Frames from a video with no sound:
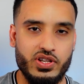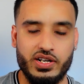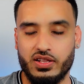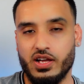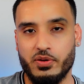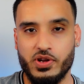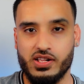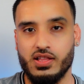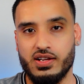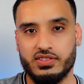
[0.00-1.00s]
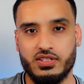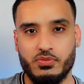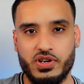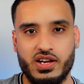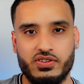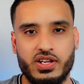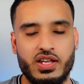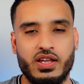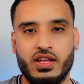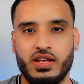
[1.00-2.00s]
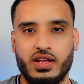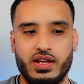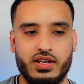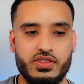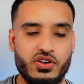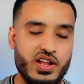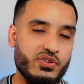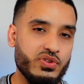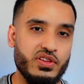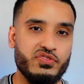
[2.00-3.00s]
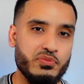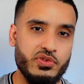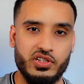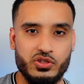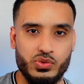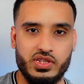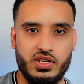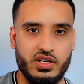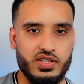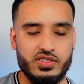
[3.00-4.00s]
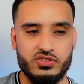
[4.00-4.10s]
Like a lot of my clients come down and they're not really familiar with the area,